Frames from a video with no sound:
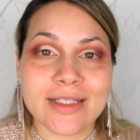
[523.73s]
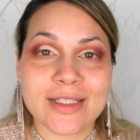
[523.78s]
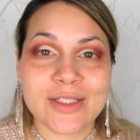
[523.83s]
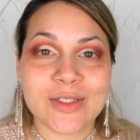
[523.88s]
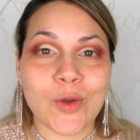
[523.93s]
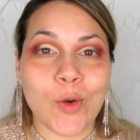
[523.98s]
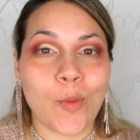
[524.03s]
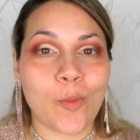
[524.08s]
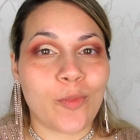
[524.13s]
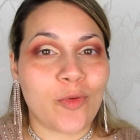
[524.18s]

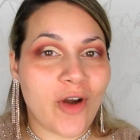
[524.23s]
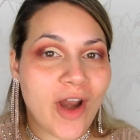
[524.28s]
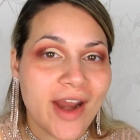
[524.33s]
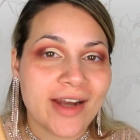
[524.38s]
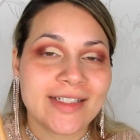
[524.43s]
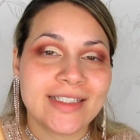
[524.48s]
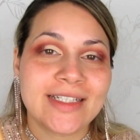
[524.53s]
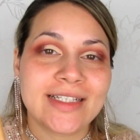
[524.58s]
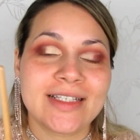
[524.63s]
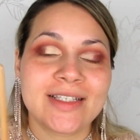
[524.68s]
so
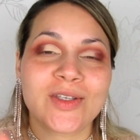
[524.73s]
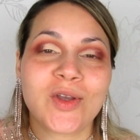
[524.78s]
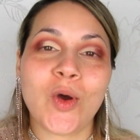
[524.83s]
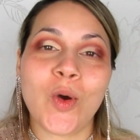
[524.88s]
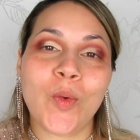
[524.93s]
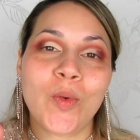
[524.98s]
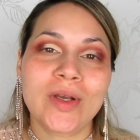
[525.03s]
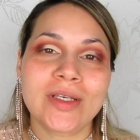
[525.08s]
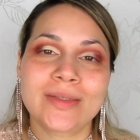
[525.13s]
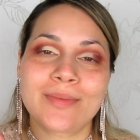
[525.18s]
practice
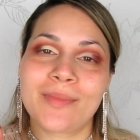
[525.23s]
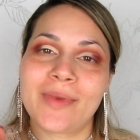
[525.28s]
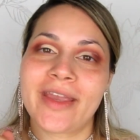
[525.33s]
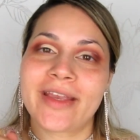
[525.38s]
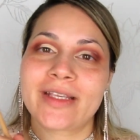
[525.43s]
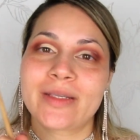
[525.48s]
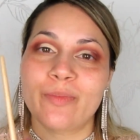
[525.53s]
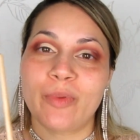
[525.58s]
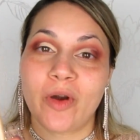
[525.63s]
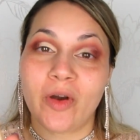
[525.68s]
always
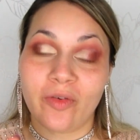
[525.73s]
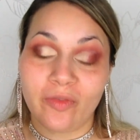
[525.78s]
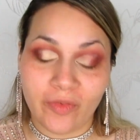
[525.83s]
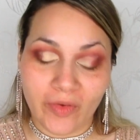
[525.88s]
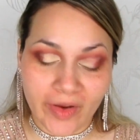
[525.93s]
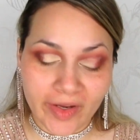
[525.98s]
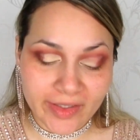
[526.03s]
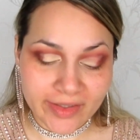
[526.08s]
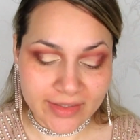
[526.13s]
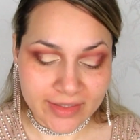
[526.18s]
makes
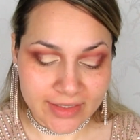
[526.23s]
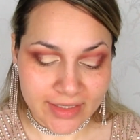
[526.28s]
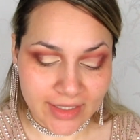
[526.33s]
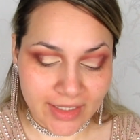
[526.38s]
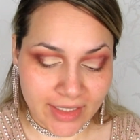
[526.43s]
perfect.